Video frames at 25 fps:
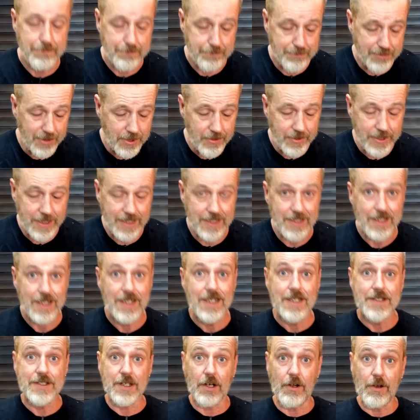Brilliant.
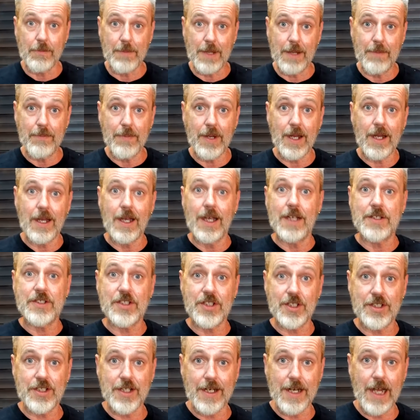So remember, it's
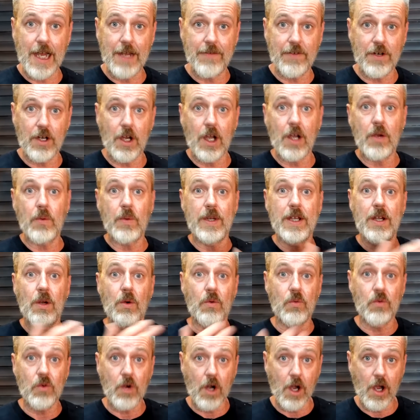just an overnight. We
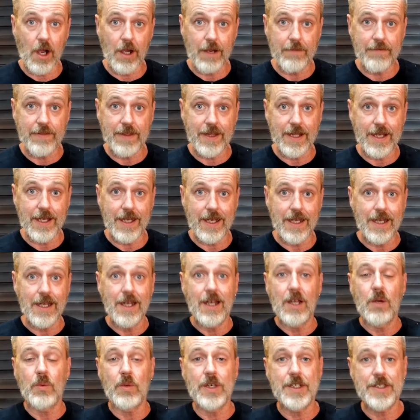arrive there,
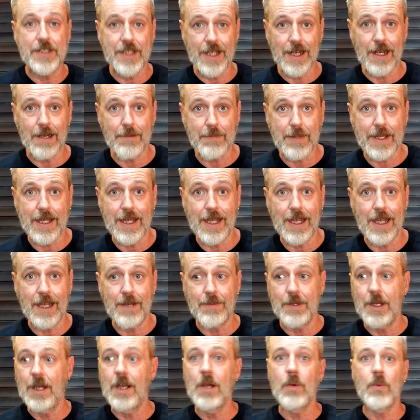we set up
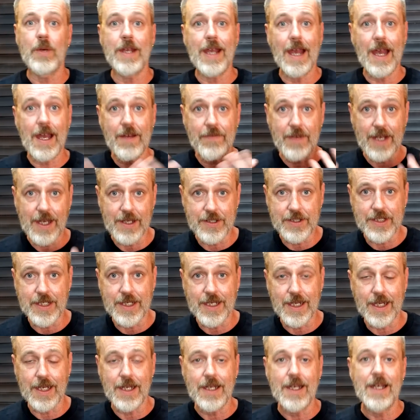camp, we have our
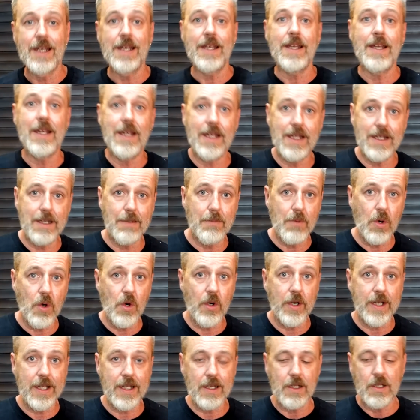dinner. In the
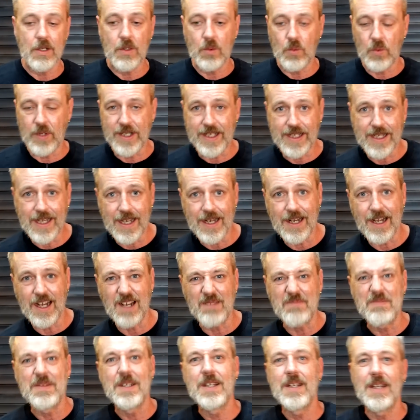morning, we get
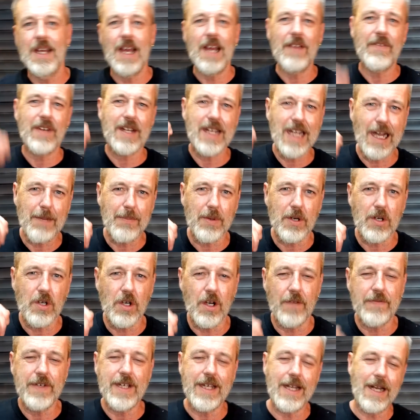up, have a cup of
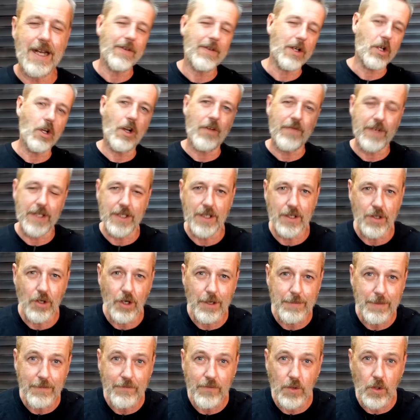coffee. You a coffee the
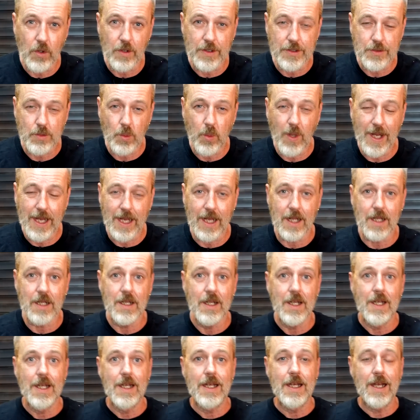night before as well.
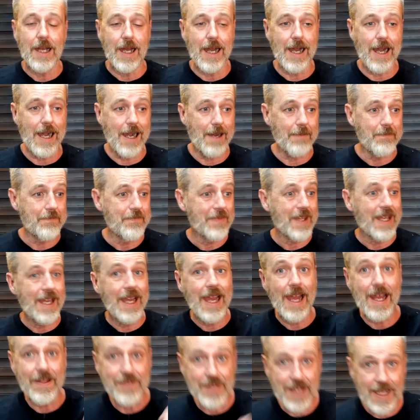
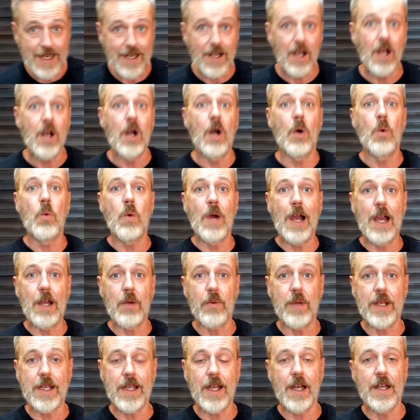And then away
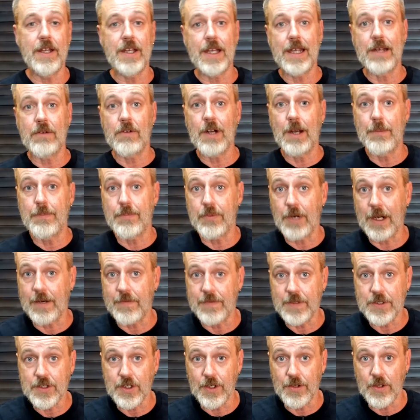we go. You can grab
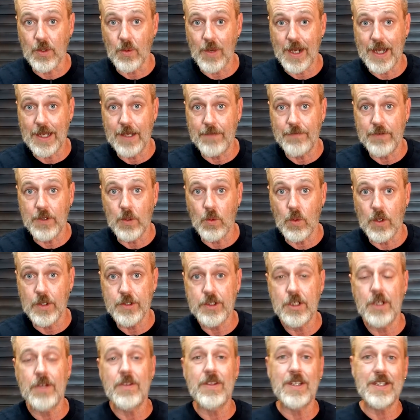breakfast on the way if you want
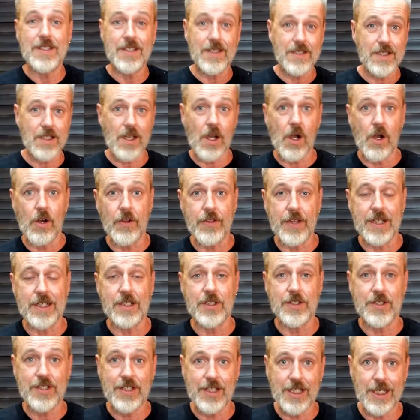to. This is the whole thing,
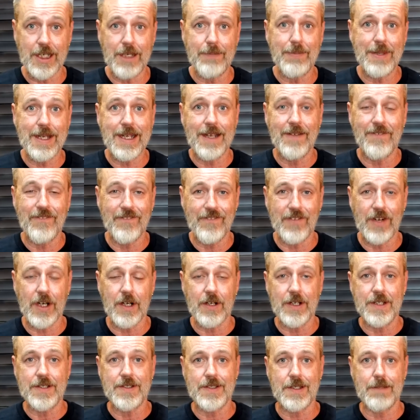just keeping it
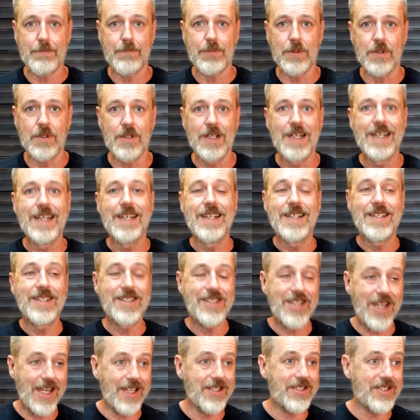very simple,
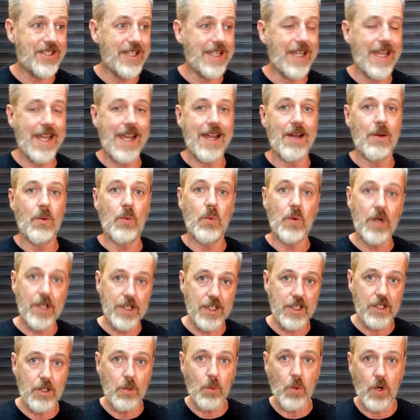testing out whether
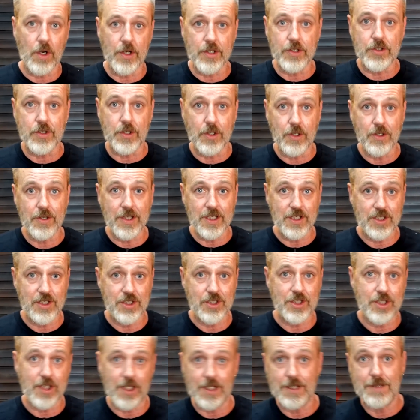you want to do this
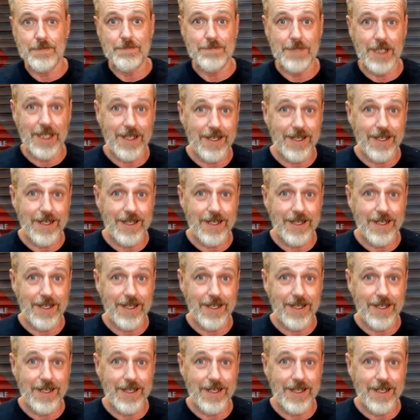shit.